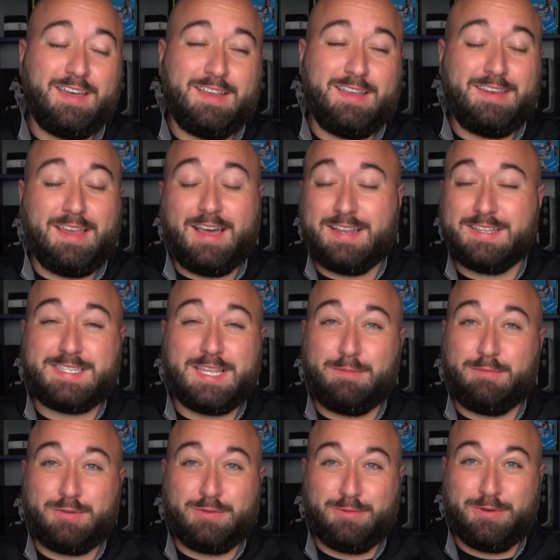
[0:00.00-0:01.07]
not a
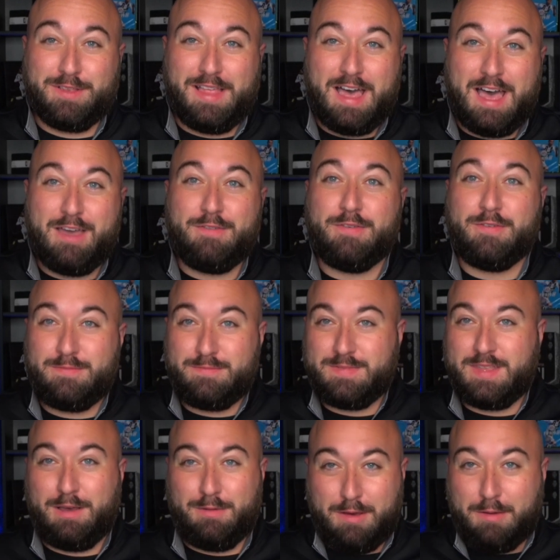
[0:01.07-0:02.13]
celebratory live.
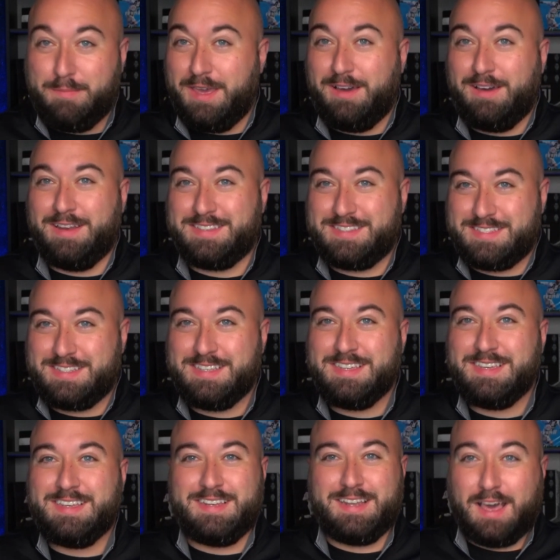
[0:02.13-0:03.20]
I'll be honest.
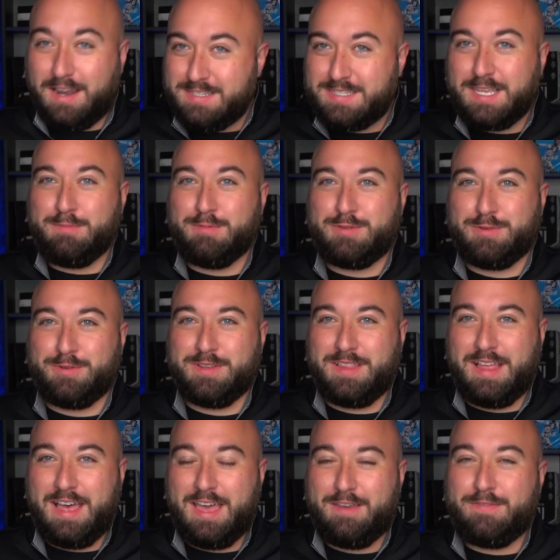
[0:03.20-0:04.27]
Not a celebratory
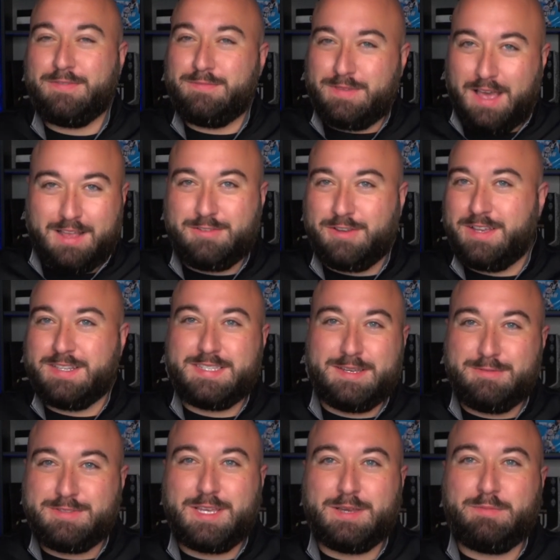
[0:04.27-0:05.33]
live, not trying to say we're
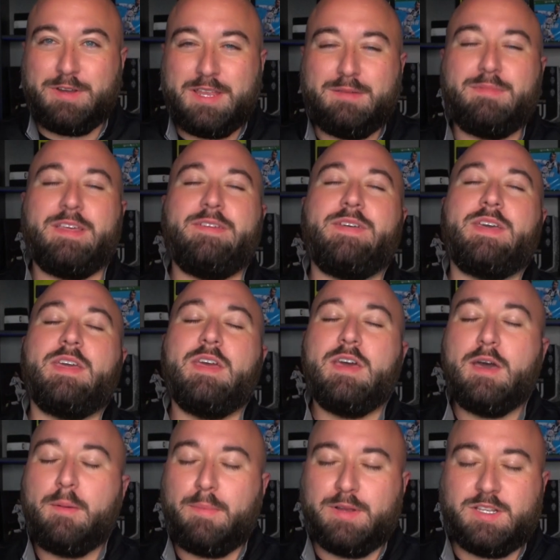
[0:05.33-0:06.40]
celebrating him leaving,
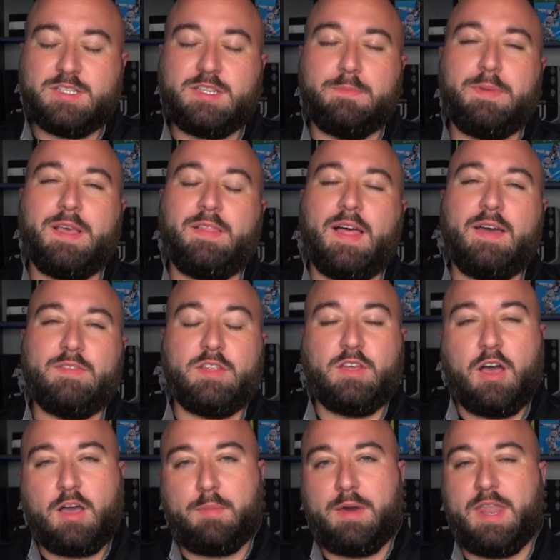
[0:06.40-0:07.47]
but just a big live to
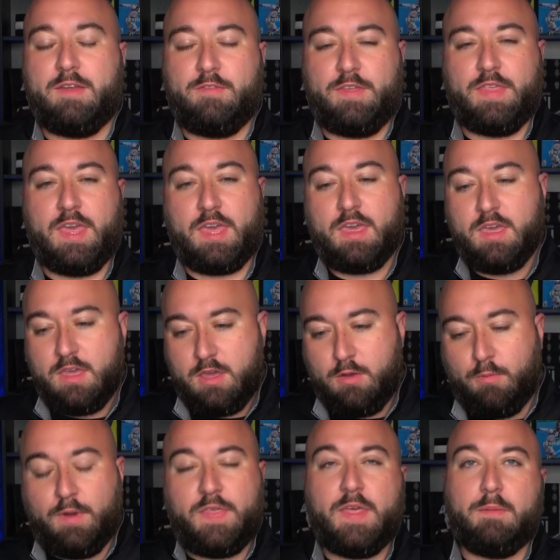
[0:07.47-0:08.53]
talk about everything
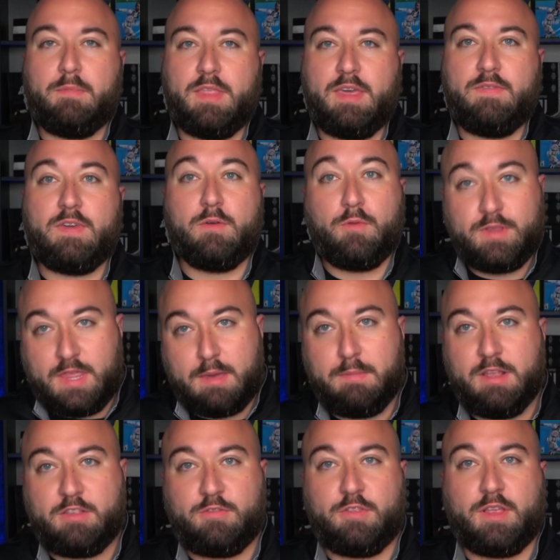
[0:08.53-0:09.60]
with him leaving, what that
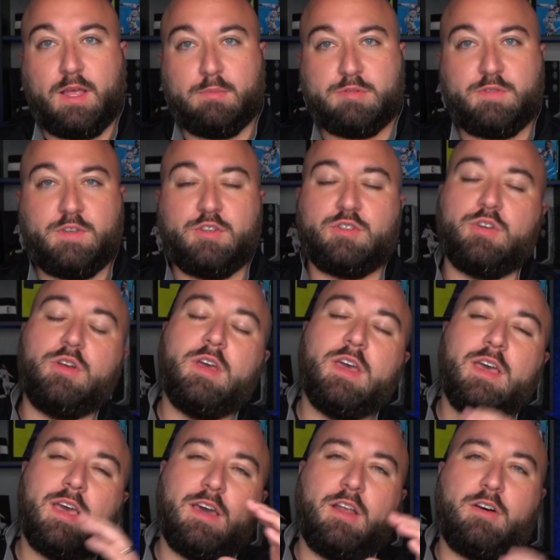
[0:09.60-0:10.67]
means for the club's future,
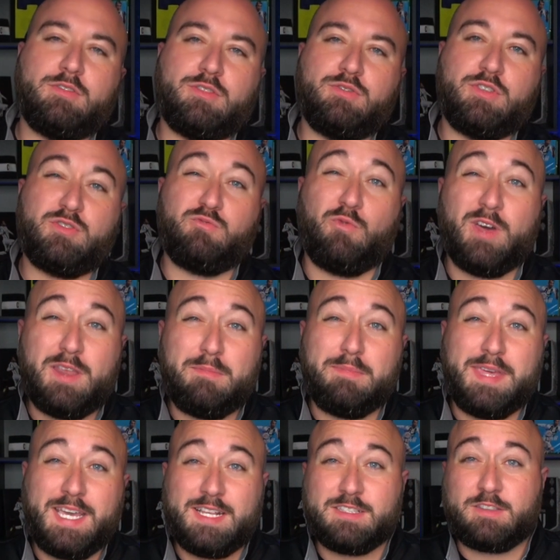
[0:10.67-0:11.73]
and also just what it
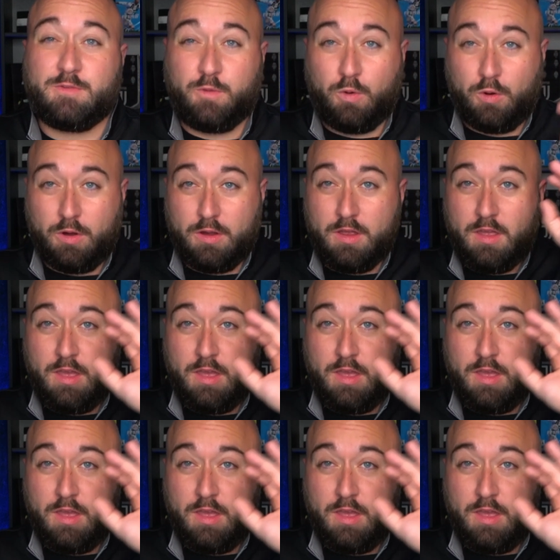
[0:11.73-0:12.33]
means for